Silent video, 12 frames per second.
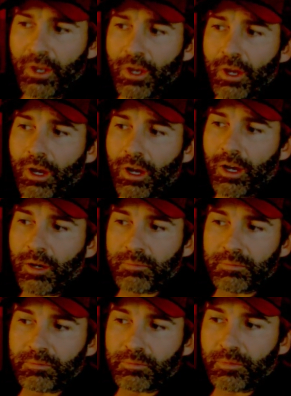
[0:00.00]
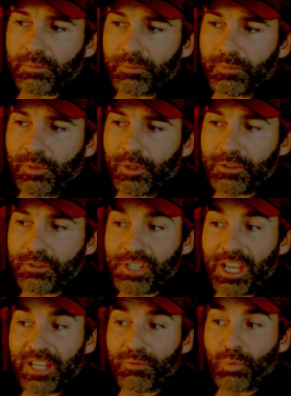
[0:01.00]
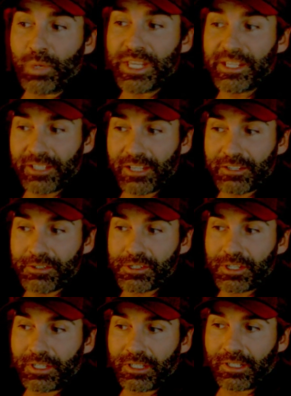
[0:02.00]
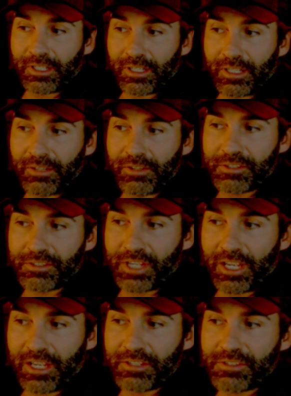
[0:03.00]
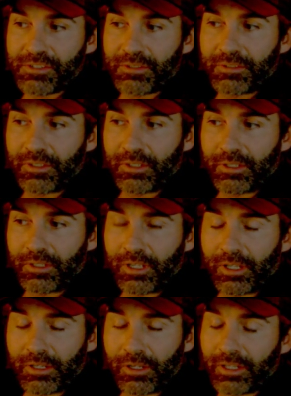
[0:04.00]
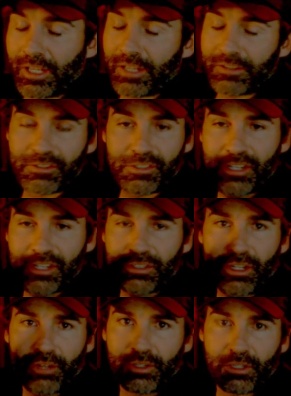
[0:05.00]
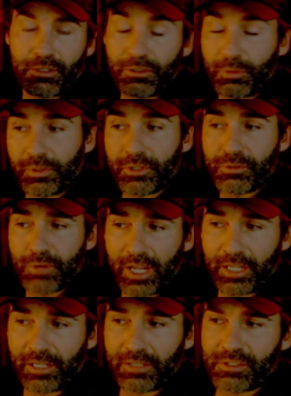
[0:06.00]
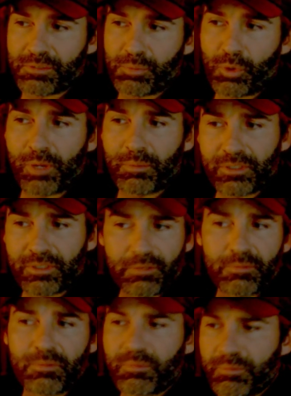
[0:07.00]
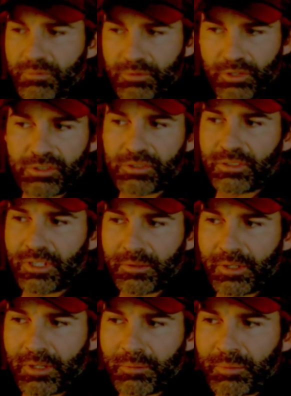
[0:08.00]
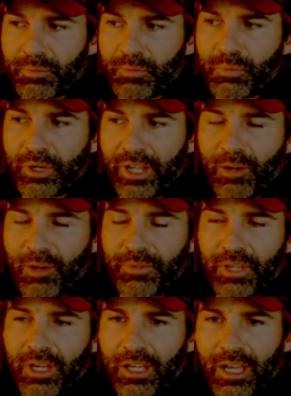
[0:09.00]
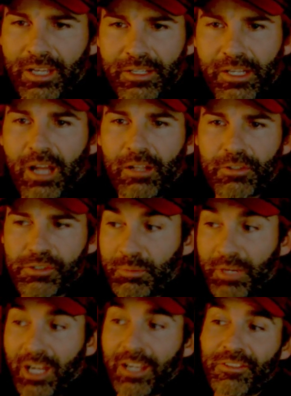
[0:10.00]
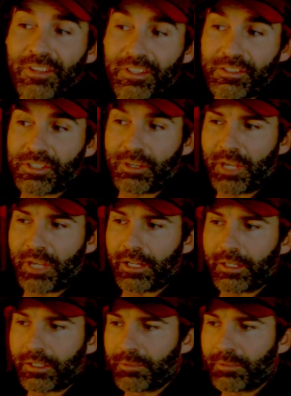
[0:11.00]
A sign of weakness in this case, again, this has nothing to do with the dragon at this point, but just it would help the ideology behind this schematic.